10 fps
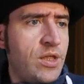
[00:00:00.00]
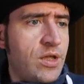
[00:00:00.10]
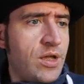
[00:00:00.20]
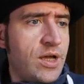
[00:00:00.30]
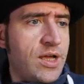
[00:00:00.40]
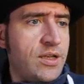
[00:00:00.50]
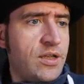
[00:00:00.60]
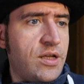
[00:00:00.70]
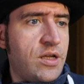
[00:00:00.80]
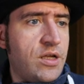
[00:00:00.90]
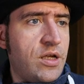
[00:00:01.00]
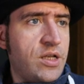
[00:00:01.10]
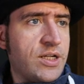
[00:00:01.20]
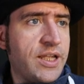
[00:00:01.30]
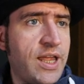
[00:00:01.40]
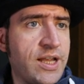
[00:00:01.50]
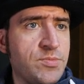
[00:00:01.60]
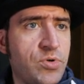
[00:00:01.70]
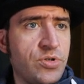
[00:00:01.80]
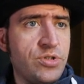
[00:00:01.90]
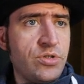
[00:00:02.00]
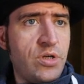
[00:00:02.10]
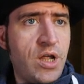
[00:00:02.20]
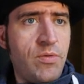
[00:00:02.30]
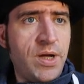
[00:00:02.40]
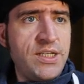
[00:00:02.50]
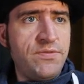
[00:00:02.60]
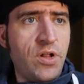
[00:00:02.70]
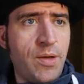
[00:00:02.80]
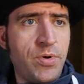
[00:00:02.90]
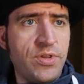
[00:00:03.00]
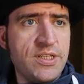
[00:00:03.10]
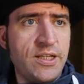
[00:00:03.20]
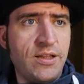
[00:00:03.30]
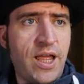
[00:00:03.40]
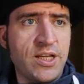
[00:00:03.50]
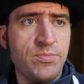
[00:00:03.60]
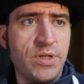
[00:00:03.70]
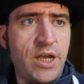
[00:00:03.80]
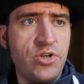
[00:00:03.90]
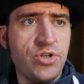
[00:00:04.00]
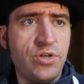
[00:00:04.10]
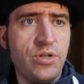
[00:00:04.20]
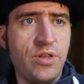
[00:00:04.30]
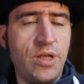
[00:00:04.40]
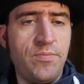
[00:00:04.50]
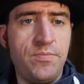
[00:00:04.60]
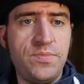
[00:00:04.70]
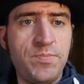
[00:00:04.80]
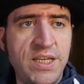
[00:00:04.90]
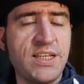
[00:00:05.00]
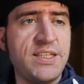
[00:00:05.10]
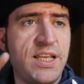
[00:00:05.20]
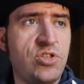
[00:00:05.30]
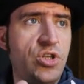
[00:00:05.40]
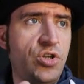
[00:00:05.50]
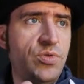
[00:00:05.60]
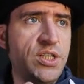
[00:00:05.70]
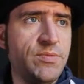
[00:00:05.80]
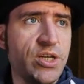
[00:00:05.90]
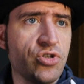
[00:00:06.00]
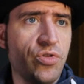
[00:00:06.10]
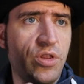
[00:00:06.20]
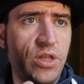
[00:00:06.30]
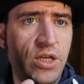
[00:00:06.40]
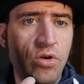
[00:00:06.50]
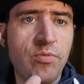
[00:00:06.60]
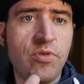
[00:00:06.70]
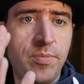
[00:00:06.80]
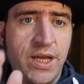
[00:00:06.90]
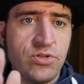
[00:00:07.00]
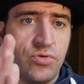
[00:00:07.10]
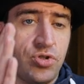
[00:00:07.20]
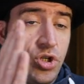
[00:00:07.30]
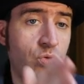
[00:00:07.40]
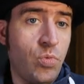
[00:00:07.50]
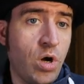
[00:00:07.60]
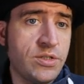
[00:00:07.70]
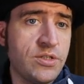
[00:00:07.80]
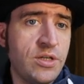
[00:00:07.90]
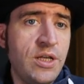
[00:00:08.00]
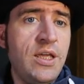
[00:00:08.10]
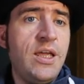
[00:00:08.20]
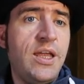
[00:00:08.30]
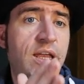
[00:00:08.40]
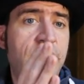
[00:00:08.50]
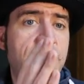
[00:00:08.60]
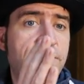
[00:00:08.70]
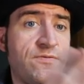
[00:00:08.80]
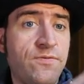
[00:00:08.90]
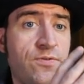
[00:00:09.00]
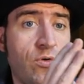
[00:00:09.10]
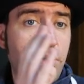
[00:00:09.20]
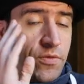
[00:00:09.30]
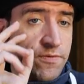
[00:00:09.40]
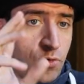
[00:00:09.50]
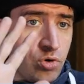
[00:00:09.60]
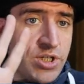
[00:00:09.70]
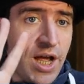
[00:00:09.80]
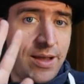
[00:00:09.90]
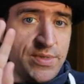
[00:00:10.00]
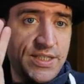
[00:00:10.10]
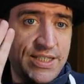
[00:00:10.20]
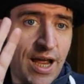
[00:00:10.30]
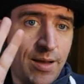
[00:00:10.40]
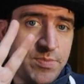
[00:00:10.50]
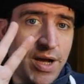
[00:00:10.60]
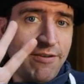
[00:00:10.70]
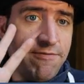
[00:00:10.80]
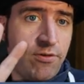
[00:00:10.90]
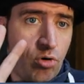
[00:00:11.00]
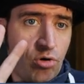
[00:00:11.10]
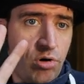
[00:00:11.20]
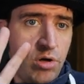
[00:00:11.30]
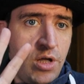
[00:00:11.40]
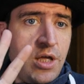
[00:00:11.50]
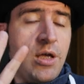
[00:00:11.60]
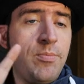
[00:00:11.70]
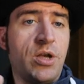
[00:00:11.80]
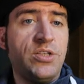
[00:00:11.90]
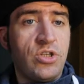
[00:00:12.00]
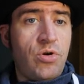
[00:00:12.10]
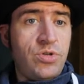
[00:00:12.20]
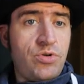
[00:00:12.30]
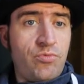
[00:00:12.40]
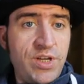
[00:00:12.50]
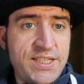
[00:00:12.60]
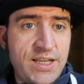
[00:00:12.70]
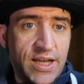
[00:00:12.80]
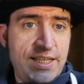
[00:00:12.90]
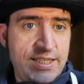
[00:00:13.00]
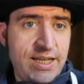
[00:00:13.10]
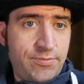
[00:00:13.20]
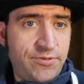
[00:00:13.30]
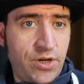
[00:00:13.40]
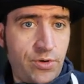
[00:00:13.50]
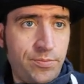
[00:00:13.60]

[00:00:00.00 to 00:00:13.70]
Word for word: And, uh, and click Export. Now, by default, I put this little explanation that basically says that you need to make sure that the number of pixels that you want is four, four times. It's times by four because it's going to resize it down for you.